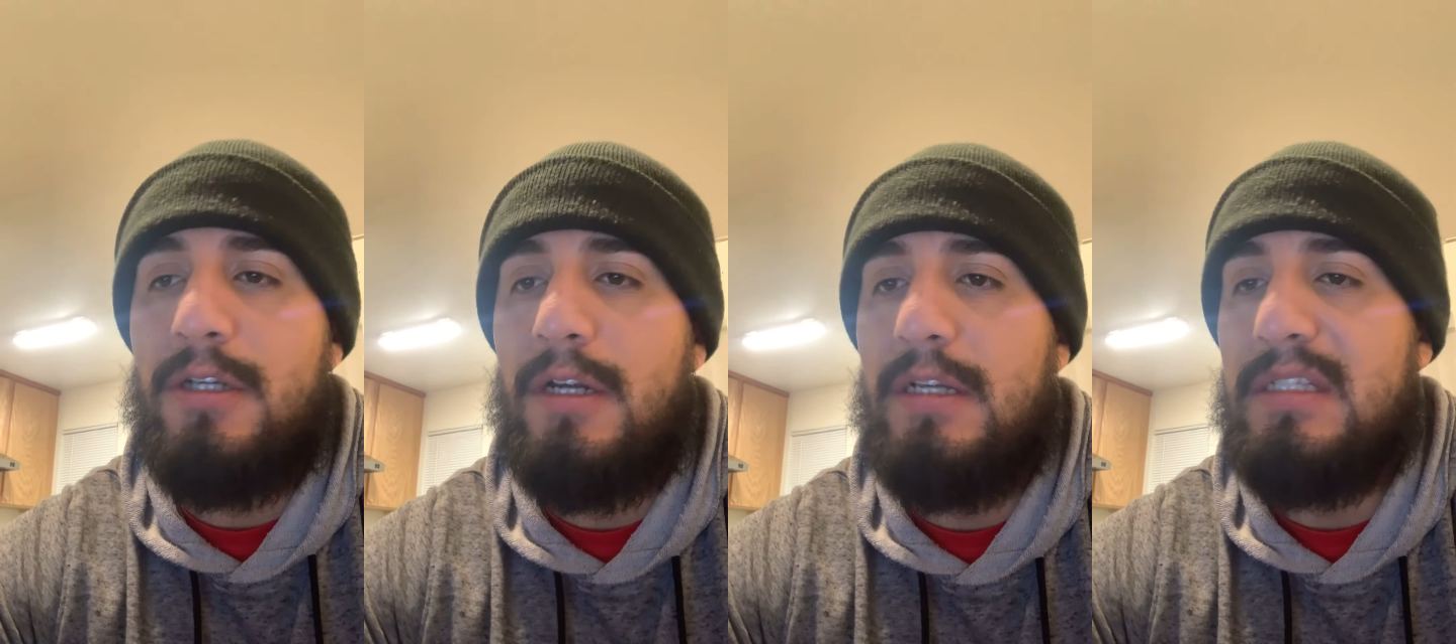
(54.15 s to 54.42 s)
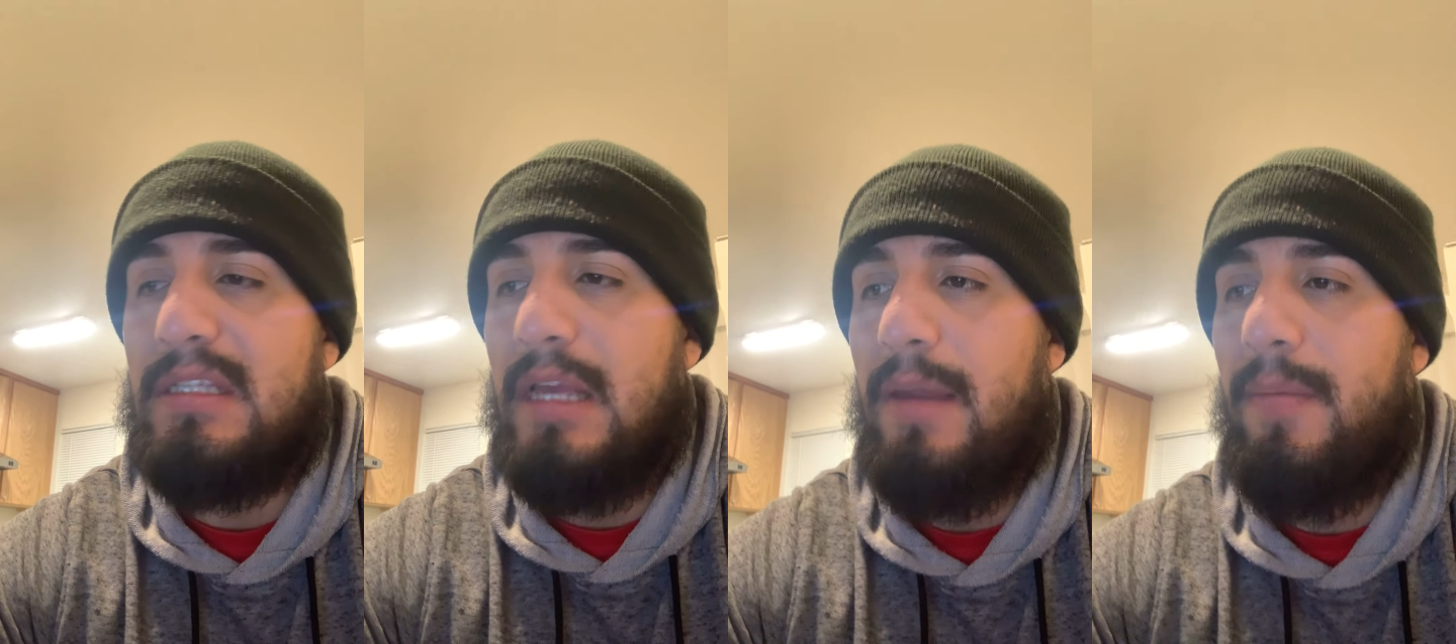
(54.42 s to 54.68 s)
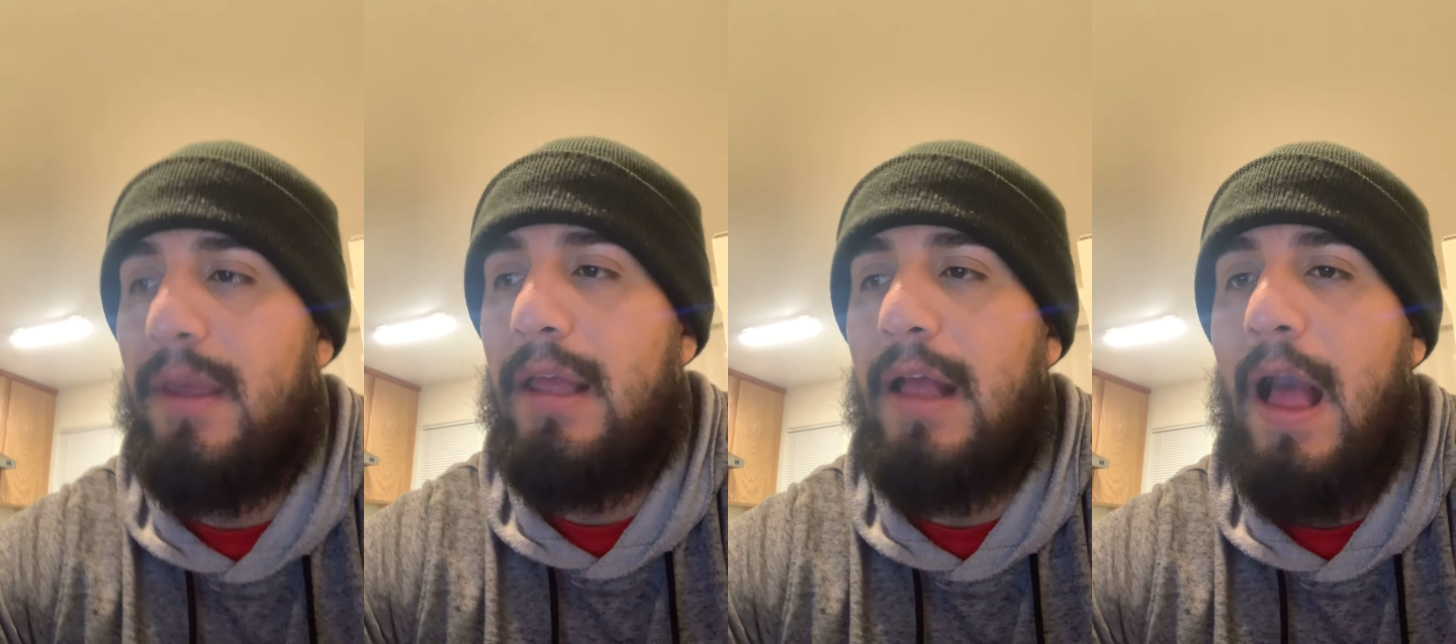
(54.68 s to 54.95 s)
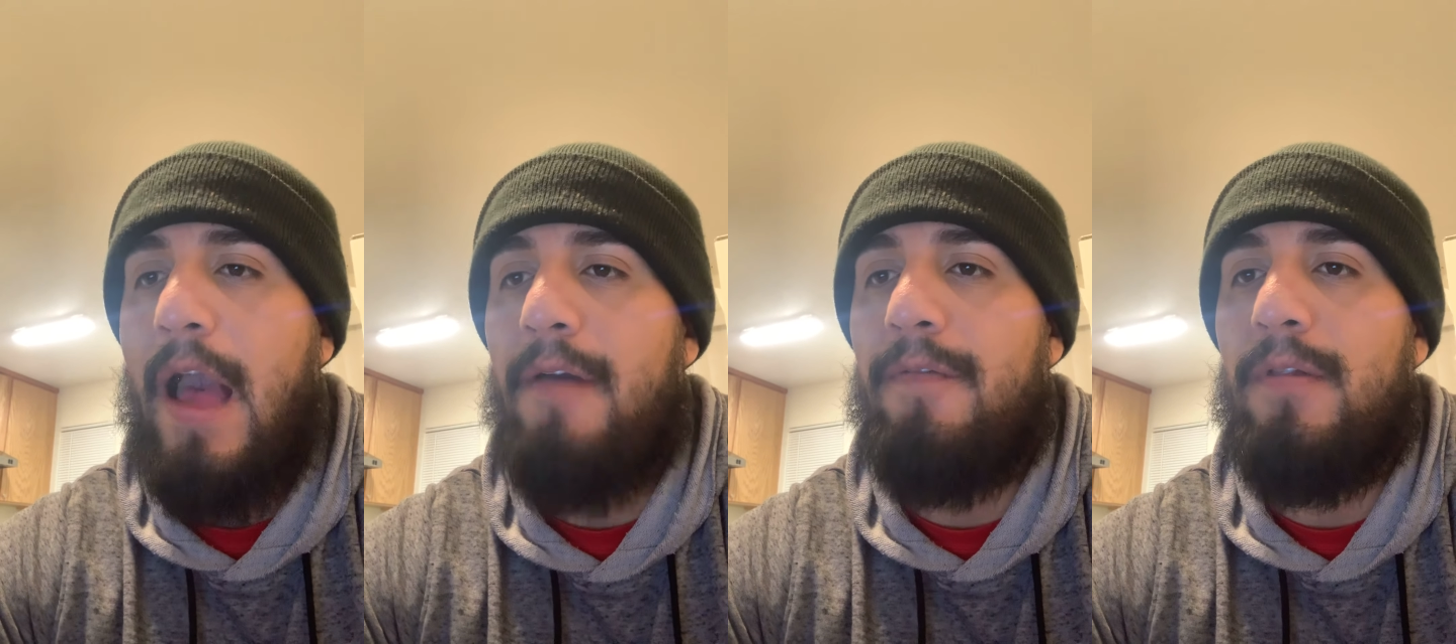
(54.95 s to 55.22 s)
assignment,
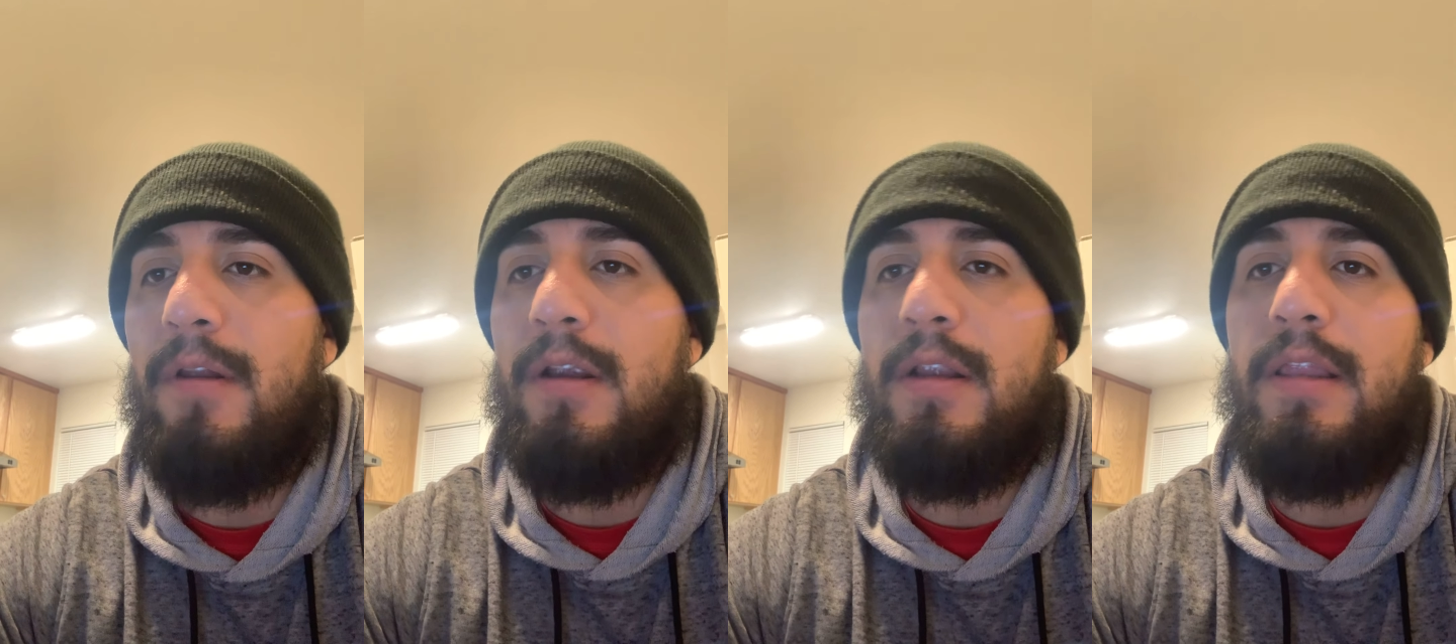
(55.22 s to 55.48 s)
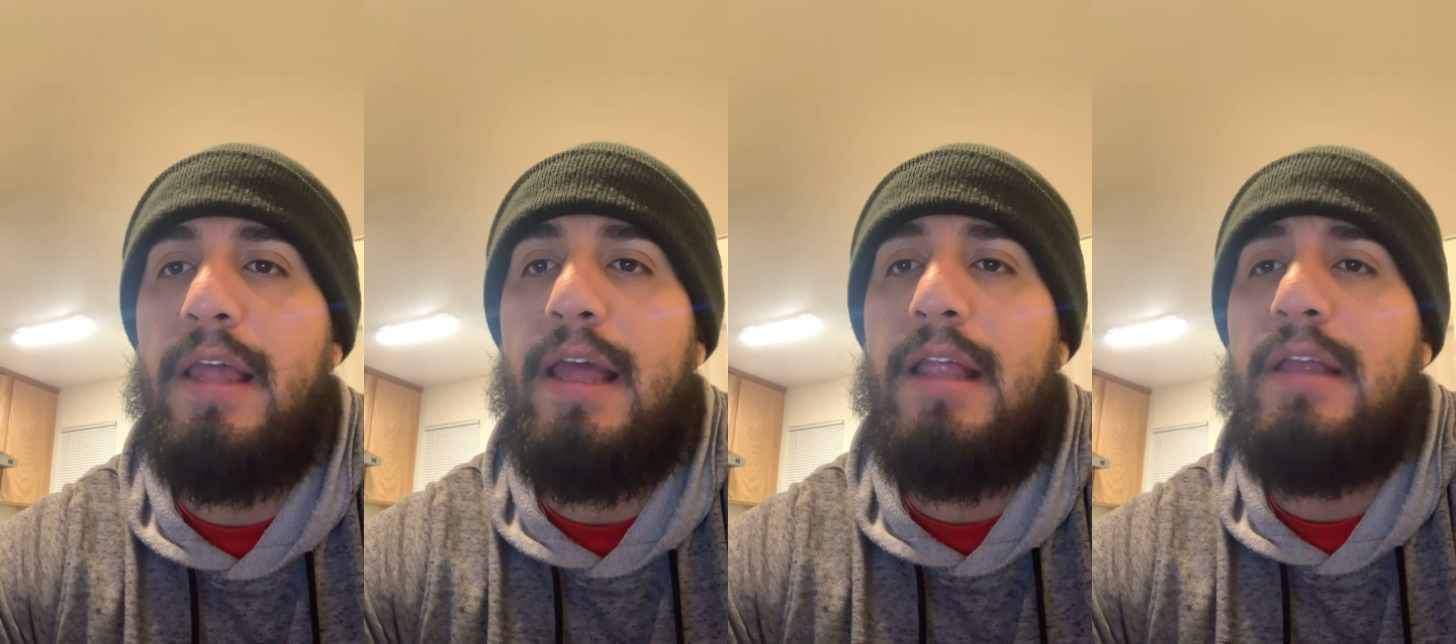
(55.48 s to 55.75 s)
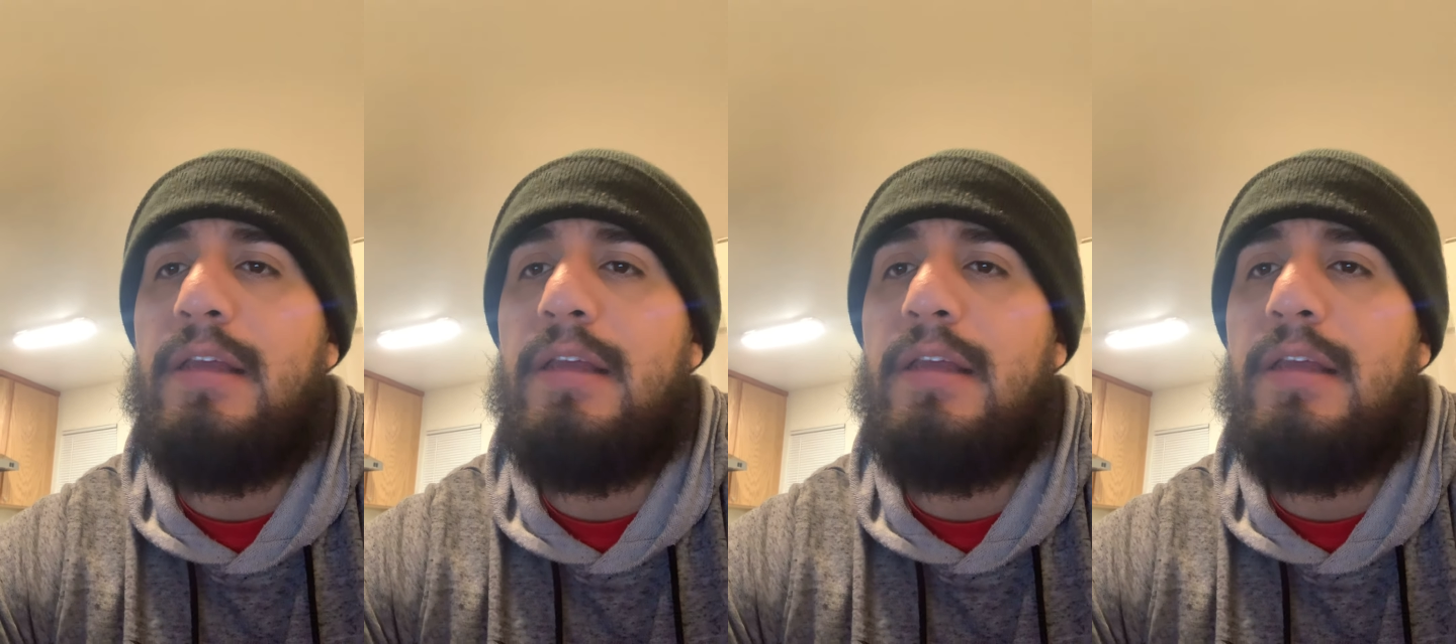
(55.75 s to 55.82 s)
I've learned that